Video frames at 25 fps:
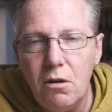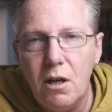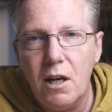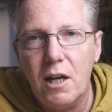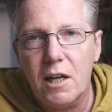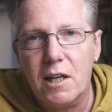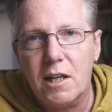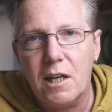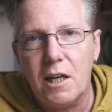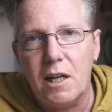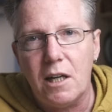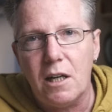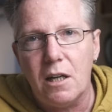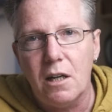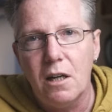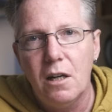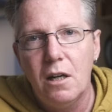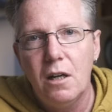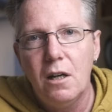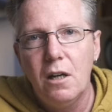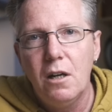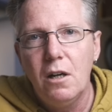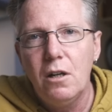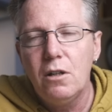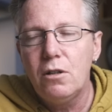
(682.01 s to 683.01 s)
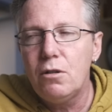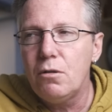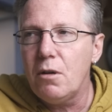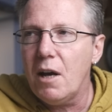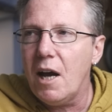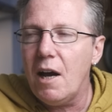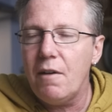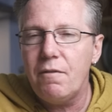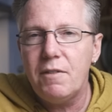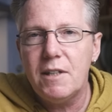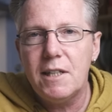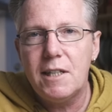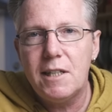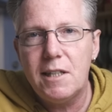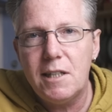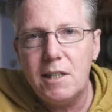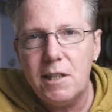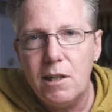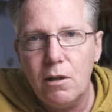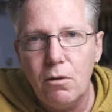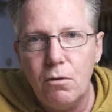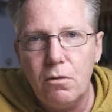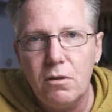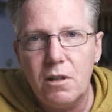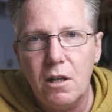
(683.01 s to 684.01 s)
lucky to have
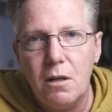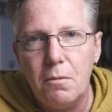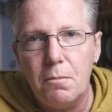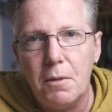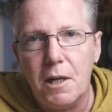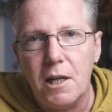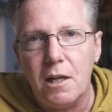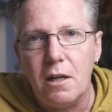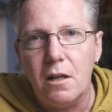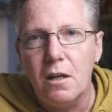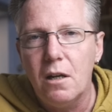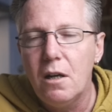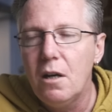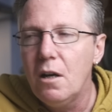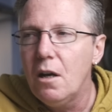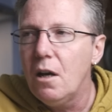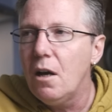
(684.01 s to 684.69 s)
instilled in me,